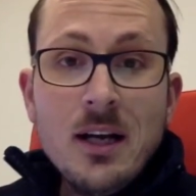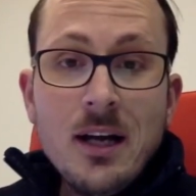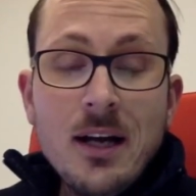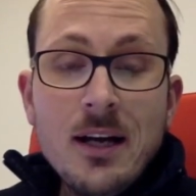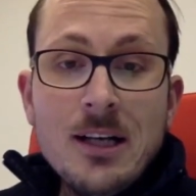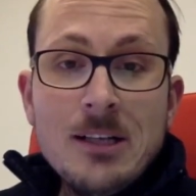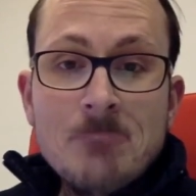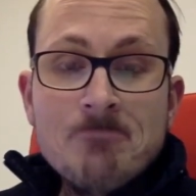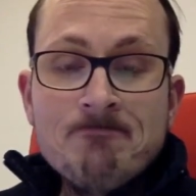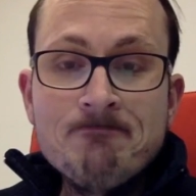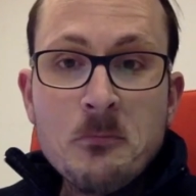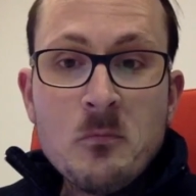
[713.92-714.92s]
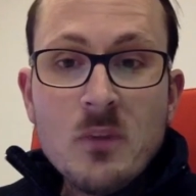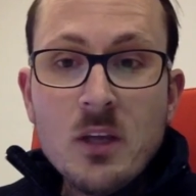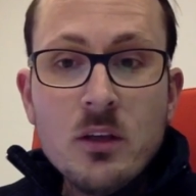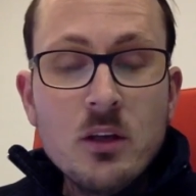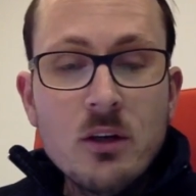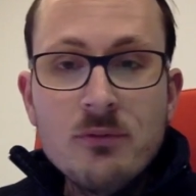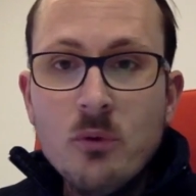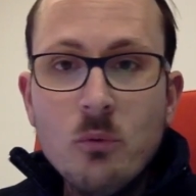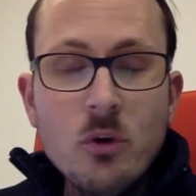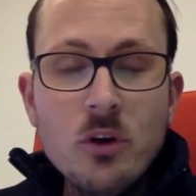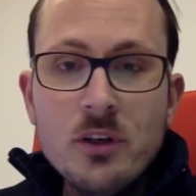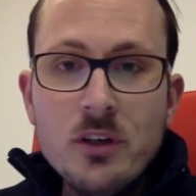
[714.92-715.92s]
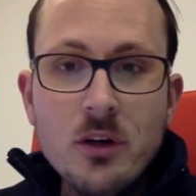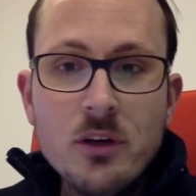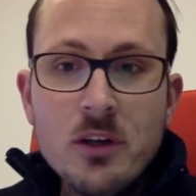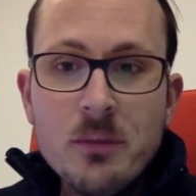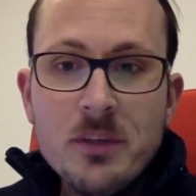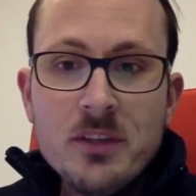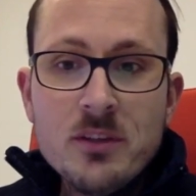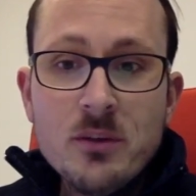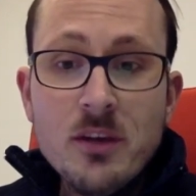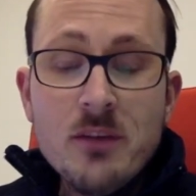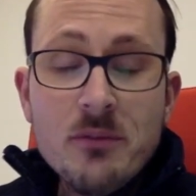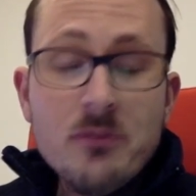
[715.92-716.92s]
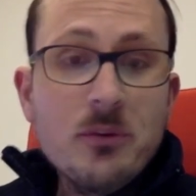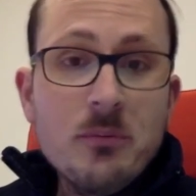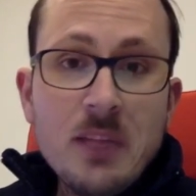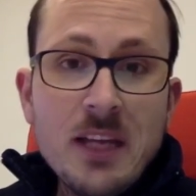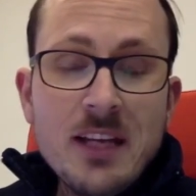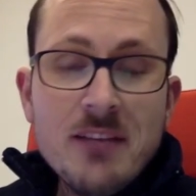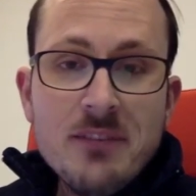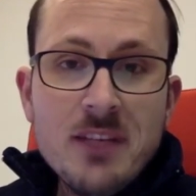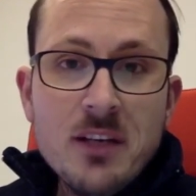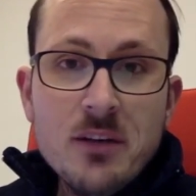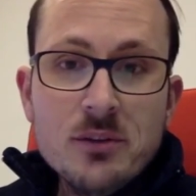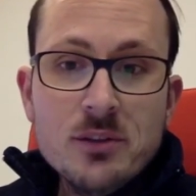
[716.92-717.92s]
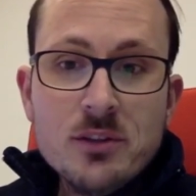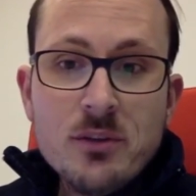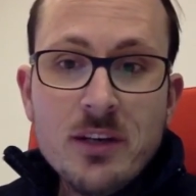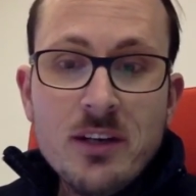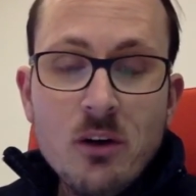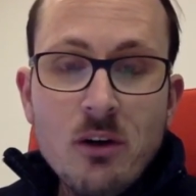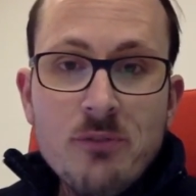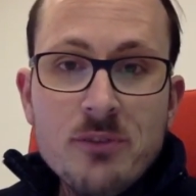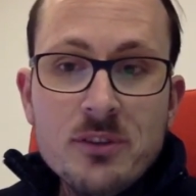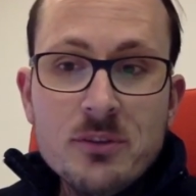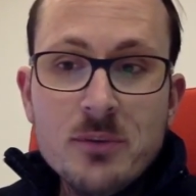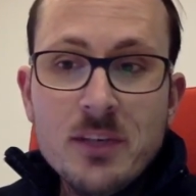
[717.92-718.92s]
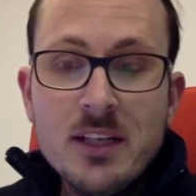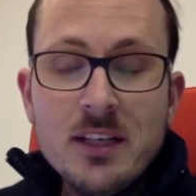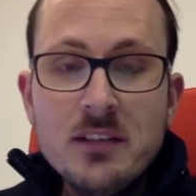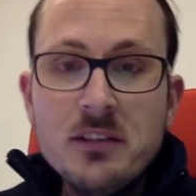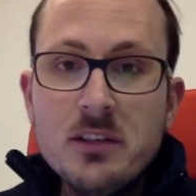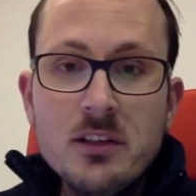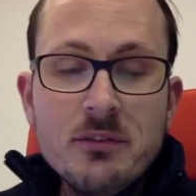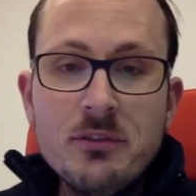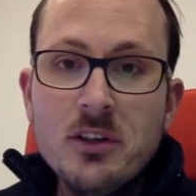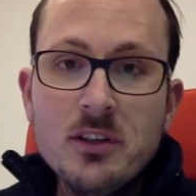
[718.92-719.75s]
um, you know, for Word documents or even for playing videos straight off it where, you know, you've